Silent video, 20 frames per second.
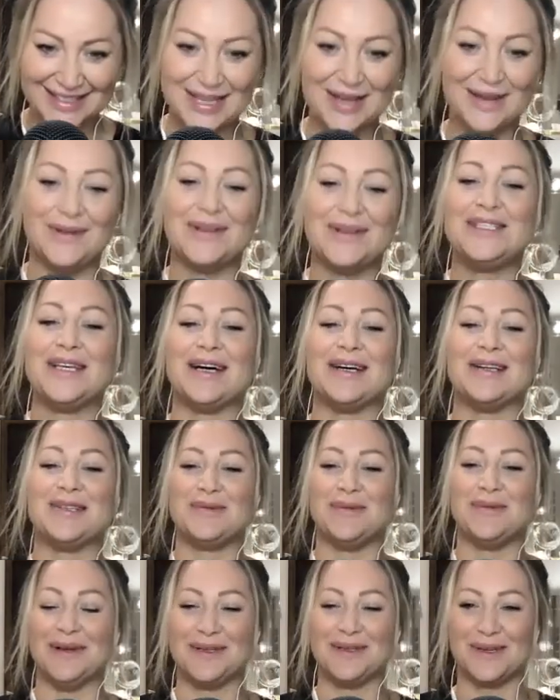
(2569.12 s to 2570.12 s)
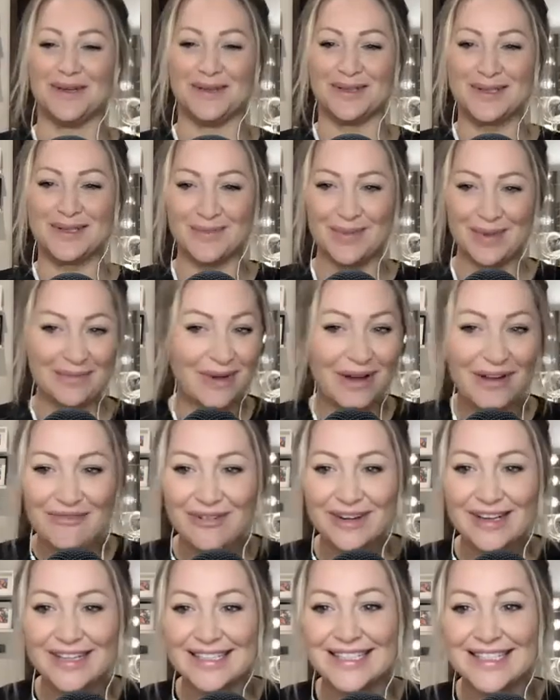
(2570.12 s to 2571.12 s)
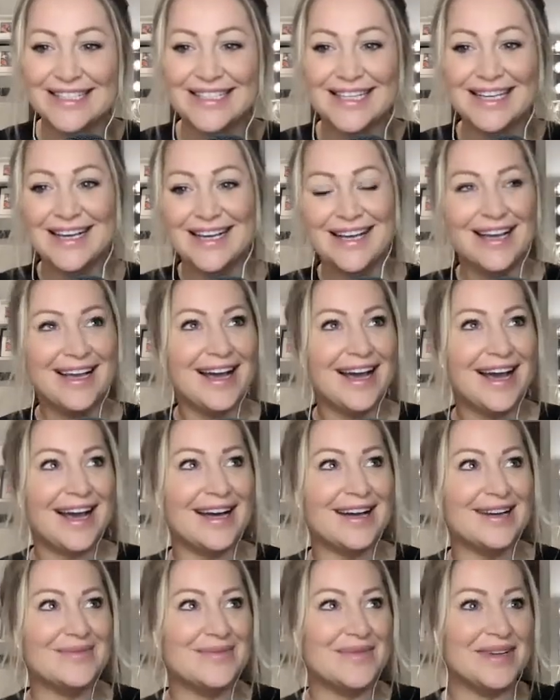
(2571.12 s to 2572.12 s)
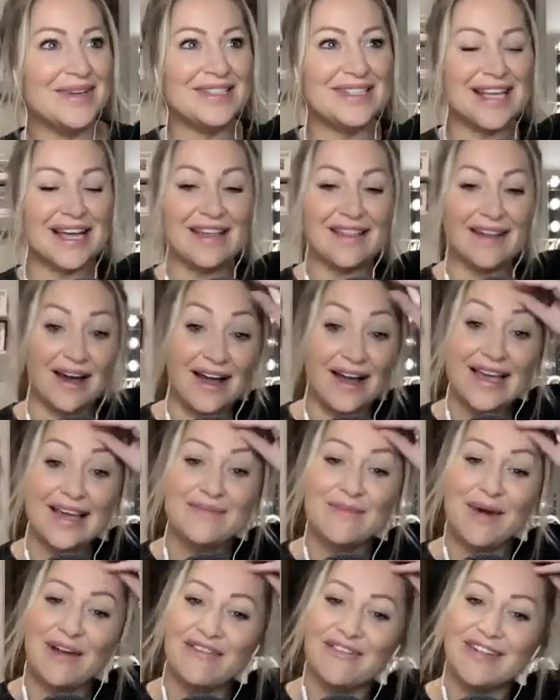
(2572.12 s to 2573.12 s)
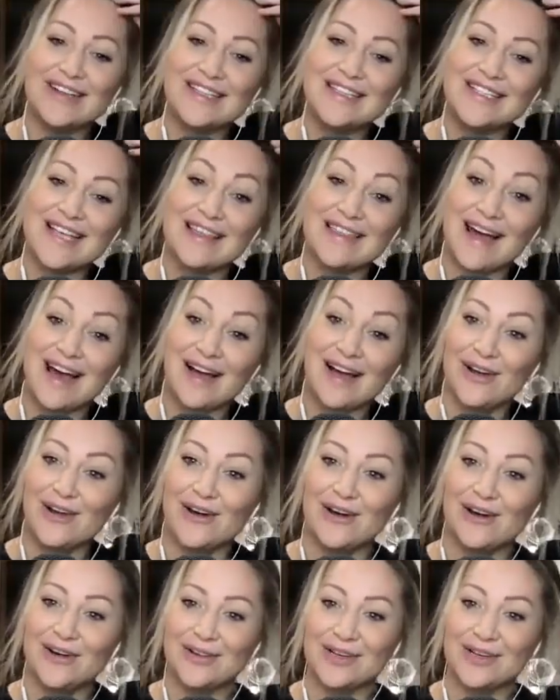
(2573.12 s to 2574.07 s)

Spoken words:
No one touch me or talk to me. My friends I hear my friends say that a lot.